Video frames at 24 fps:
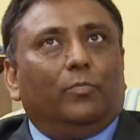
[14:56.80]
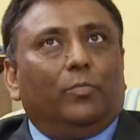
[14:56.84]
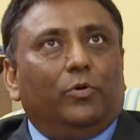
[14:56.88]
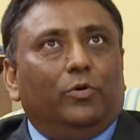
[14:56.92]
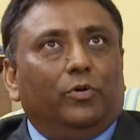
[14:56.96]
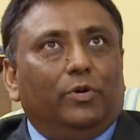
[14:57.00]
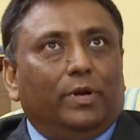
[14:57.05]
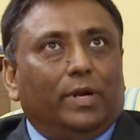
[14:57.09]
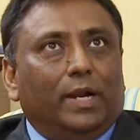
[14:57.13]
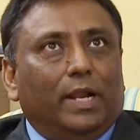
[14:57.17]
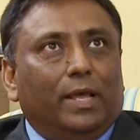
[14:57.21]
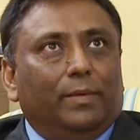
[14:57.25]

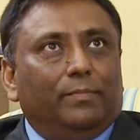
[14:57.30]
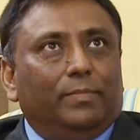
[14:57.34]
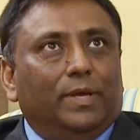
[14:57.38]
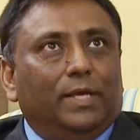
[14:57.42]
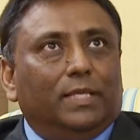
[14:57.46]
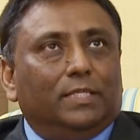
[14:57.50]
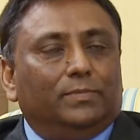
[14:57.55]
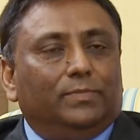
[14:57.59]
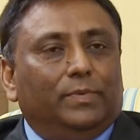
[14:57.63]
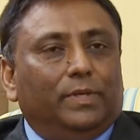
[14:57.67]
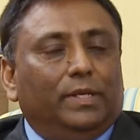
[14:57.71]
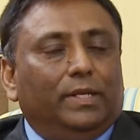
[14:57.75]
program
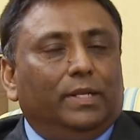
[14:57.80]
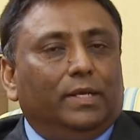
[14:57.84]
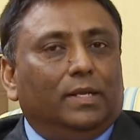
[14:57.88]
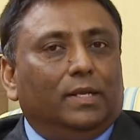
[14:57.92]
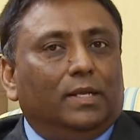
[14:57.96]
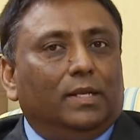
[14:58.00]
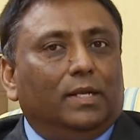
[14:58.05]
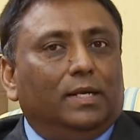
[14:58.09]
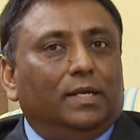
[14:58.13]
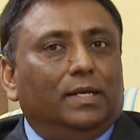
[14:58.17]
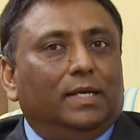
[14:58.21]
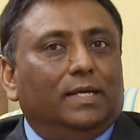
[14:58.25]
has been
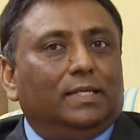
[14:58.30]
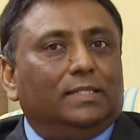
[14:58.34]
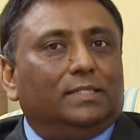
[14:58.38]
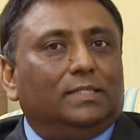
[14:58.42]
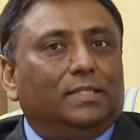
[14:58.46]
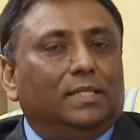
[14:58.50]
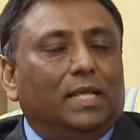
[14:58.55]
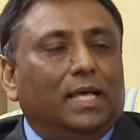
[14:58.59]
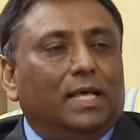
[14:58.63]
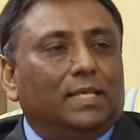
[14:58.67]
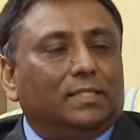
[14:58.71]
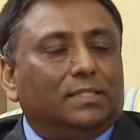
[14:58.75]
declared as
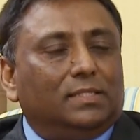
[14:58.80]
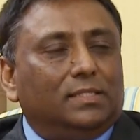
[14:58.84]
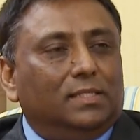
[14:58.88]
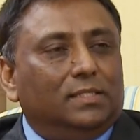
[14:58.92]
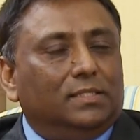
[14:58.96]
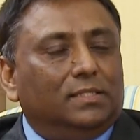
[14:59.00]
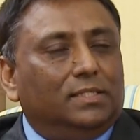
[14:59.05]
National